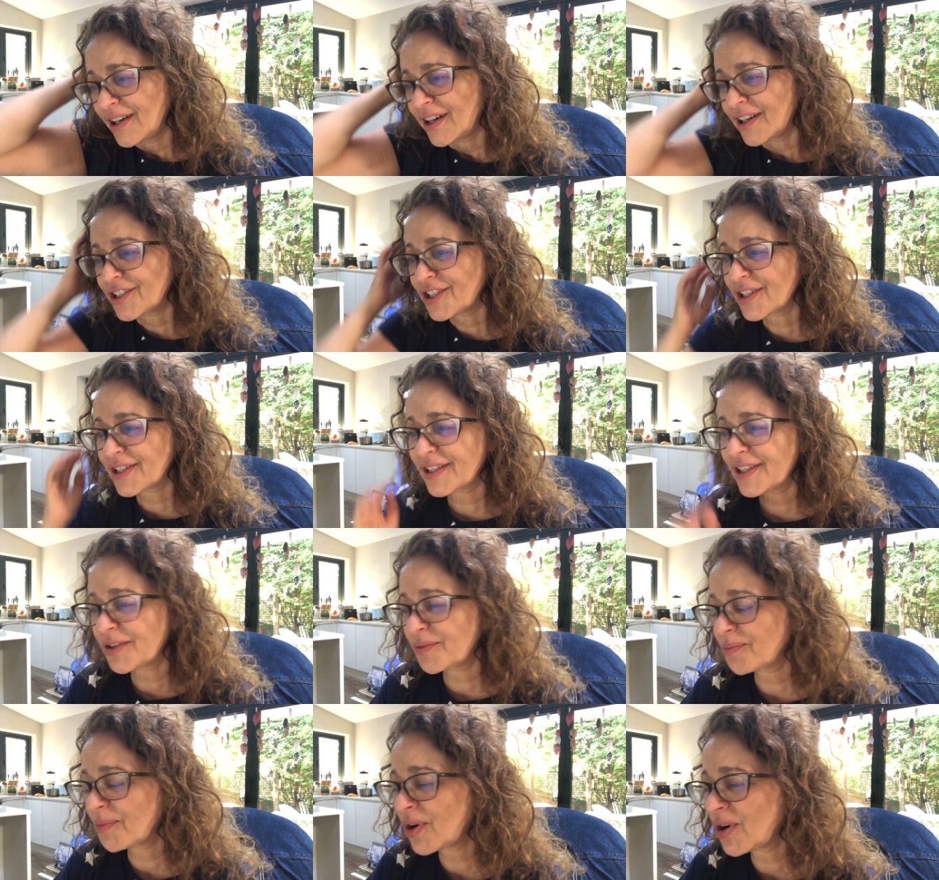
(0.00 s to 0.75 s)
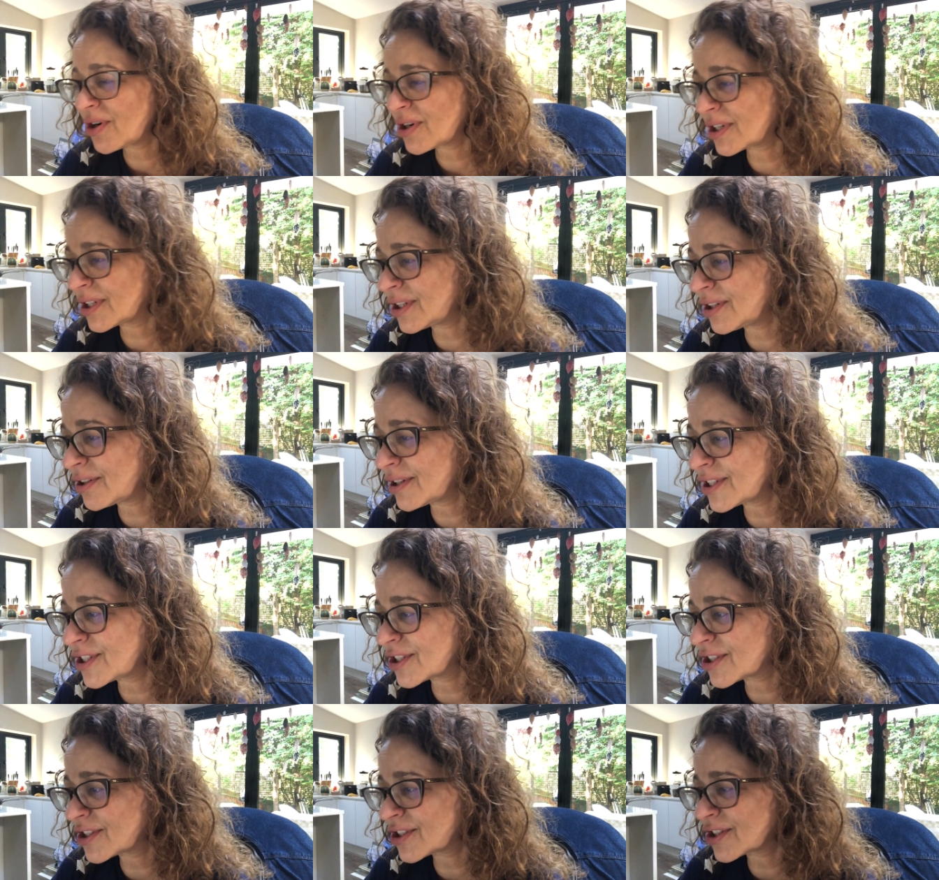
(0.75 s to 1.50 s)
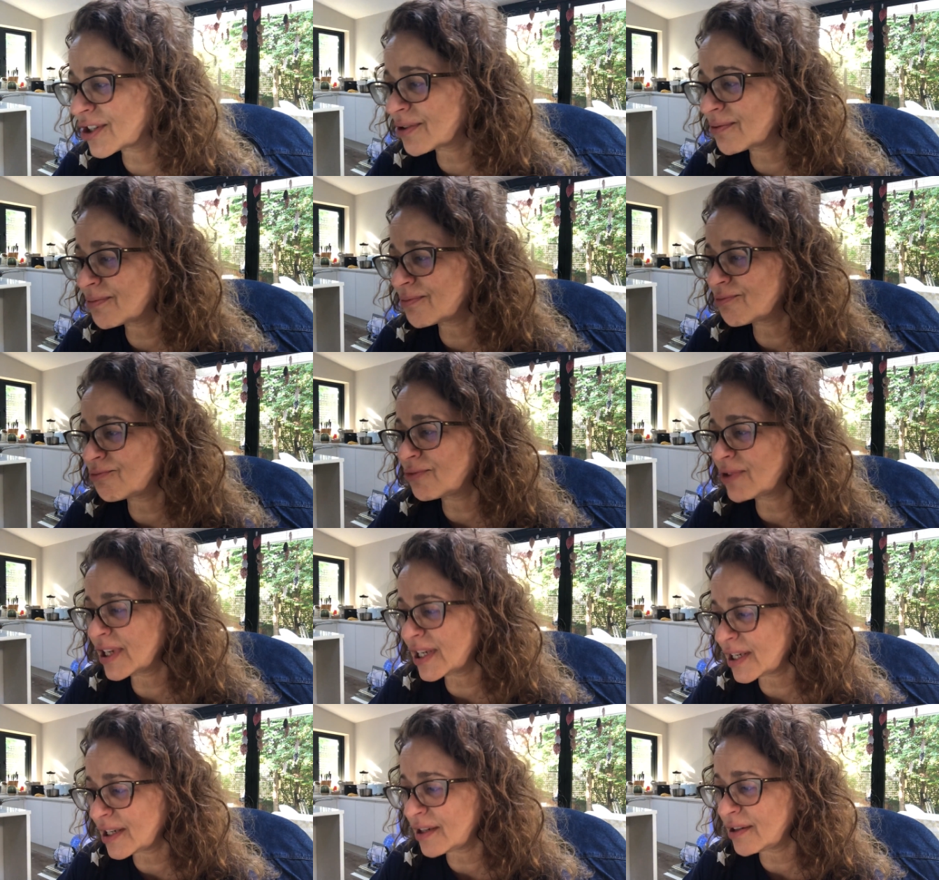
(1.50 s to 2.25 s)
I just think Mark and I just don't
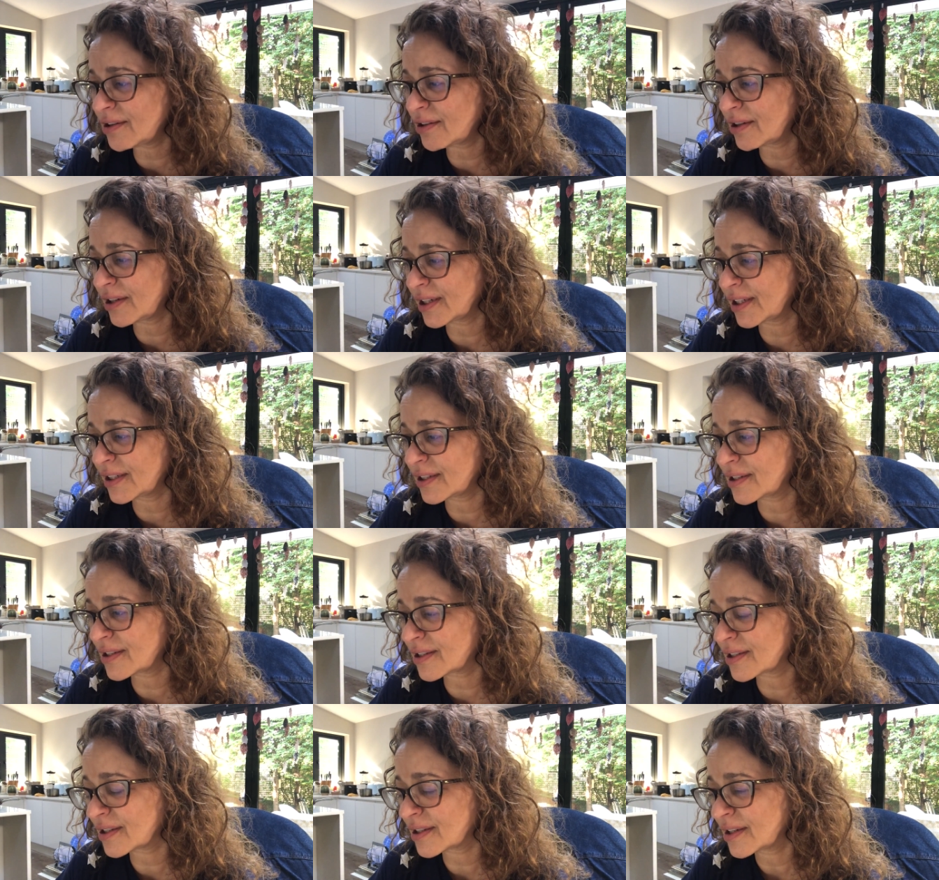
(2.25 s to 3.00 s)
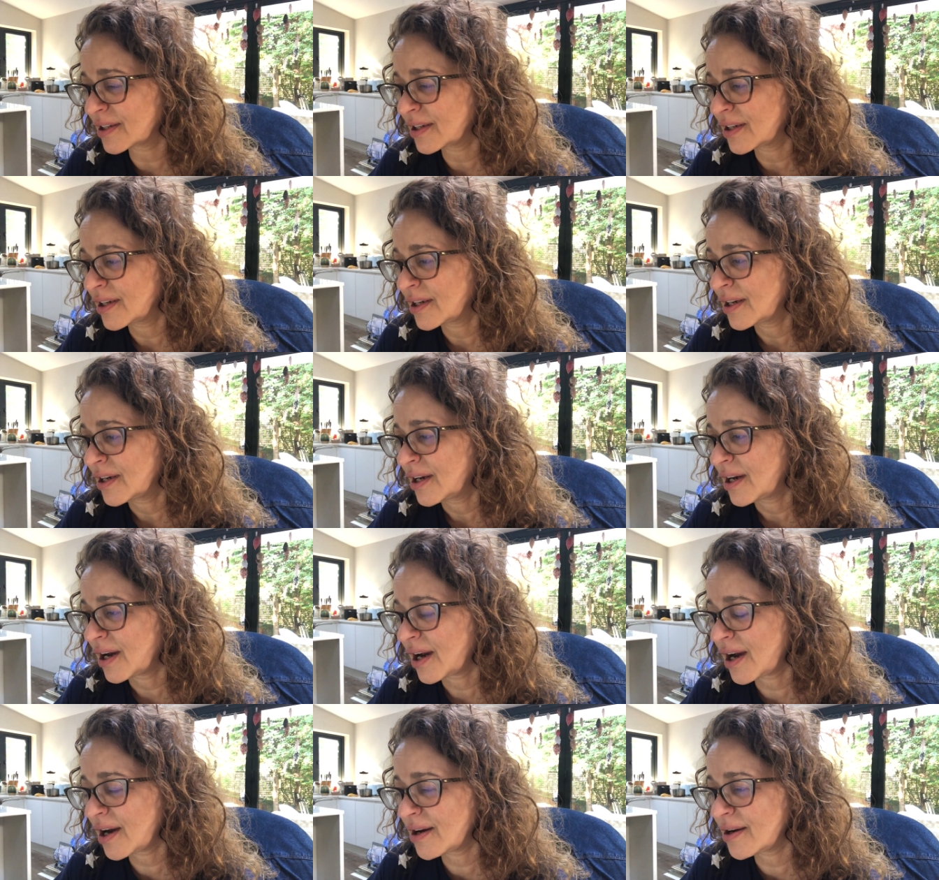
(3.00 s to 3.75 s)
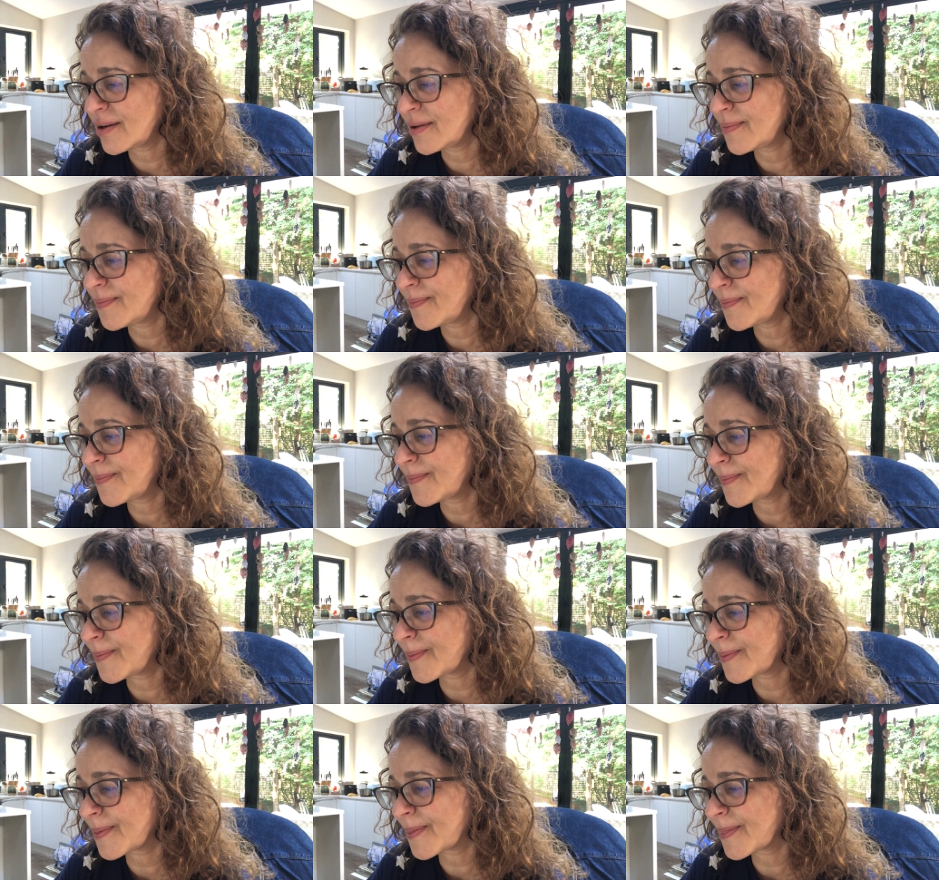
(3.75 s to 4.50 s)
realise um,
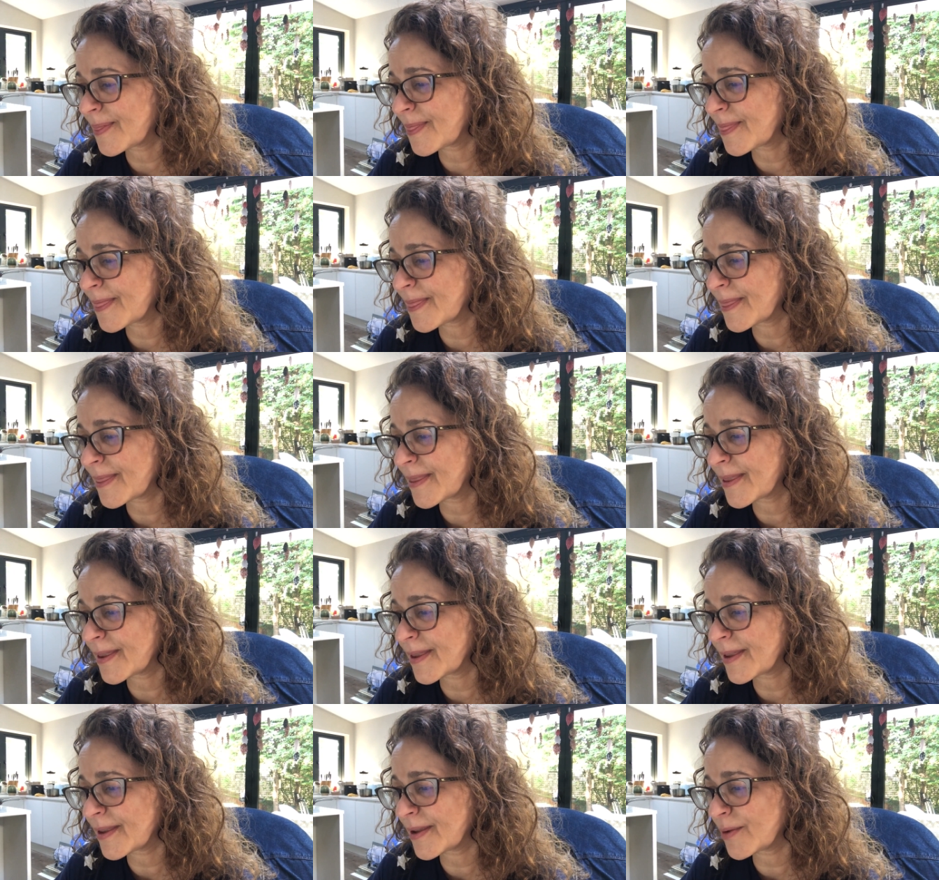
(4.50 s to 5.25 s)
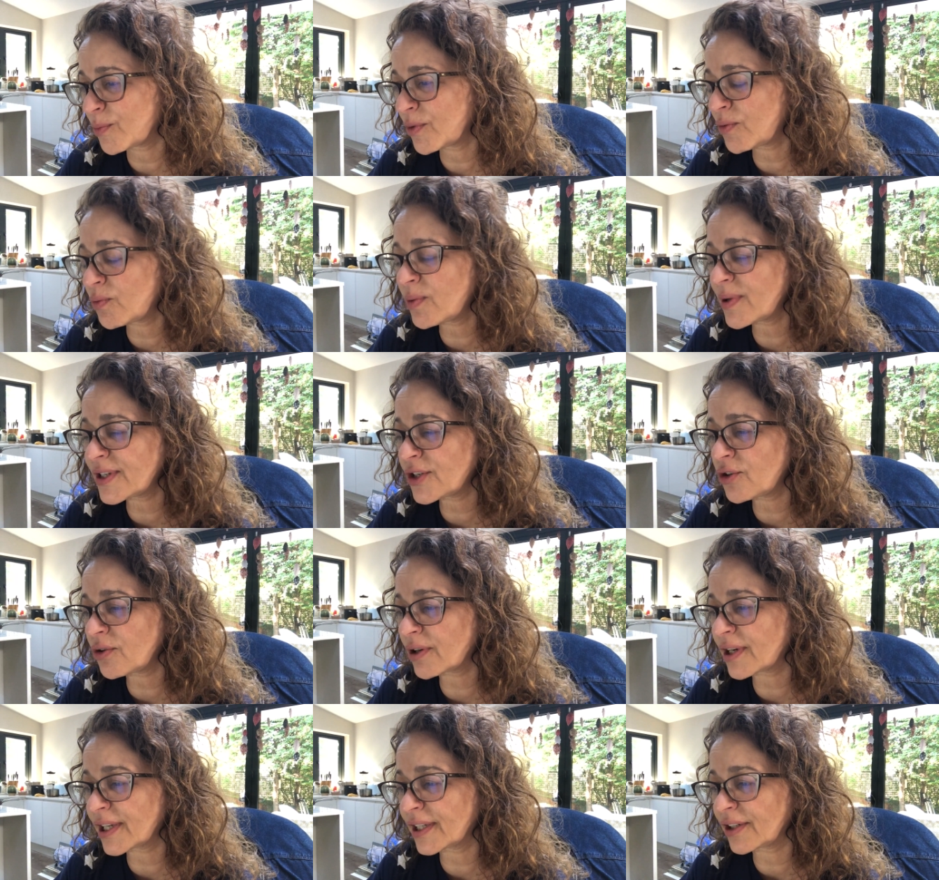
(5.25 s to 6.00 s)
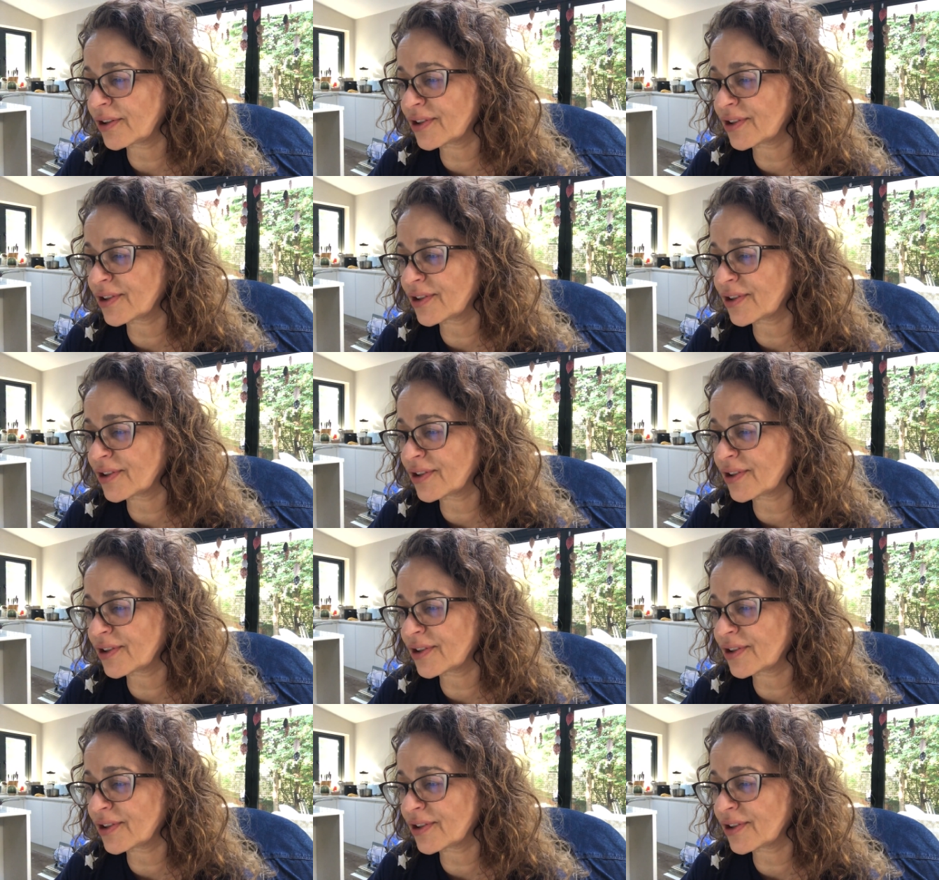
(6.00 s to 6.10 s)
we're always knocking